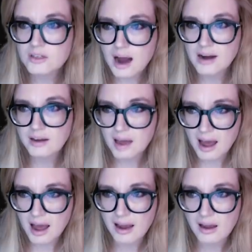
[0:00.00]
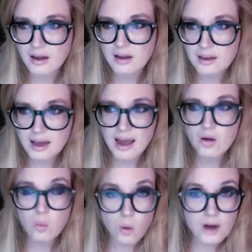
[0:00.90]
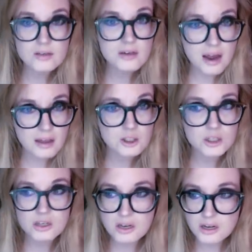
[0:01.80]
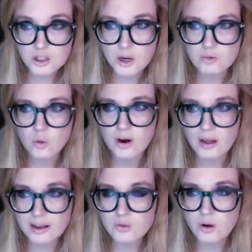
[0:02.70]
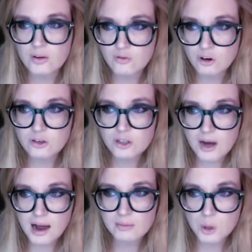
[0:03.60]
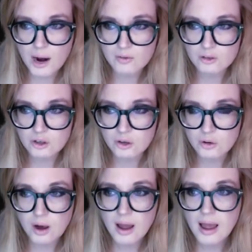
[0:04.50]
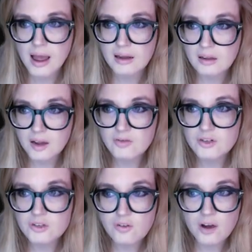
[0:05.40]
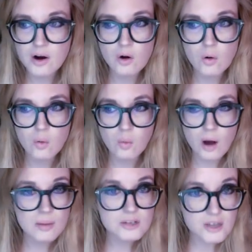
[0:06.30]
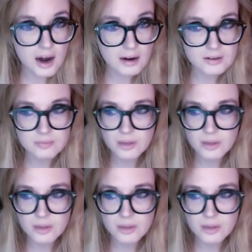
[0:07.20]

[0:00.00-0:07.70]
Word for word: not Kang, Kang was in ancient Egypt, where that's where he first time traveled to and lived as Pharaoh Rama-Tut,